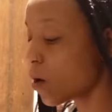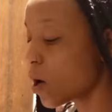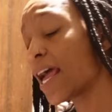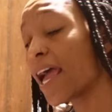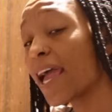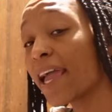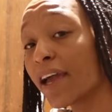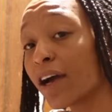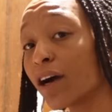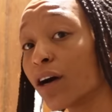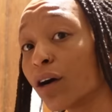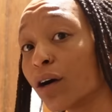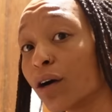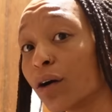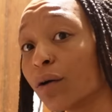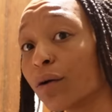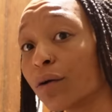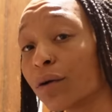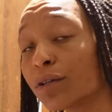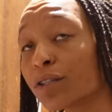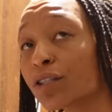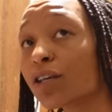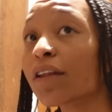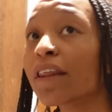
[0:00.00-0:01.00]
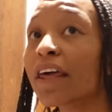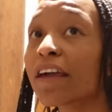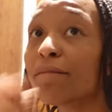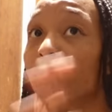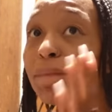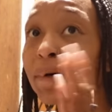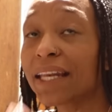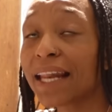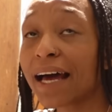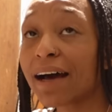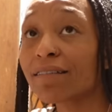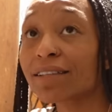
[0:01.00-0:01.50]
Damn. So they've
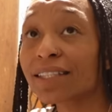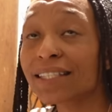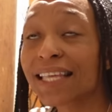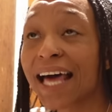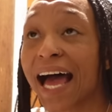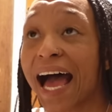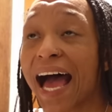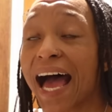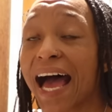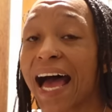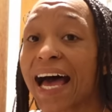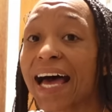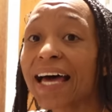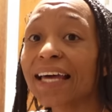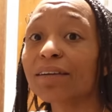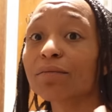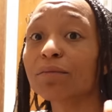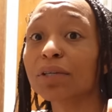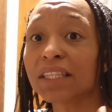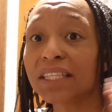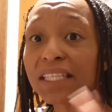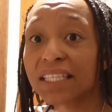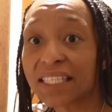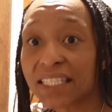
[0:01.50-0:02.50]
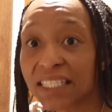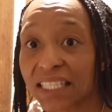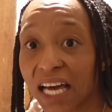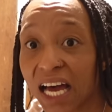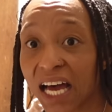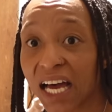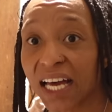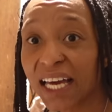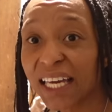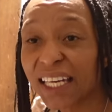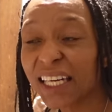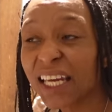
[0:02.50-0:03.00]
been outside with the
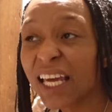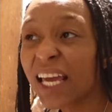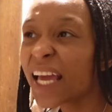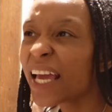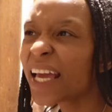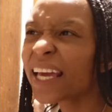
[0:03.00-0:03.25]
sun.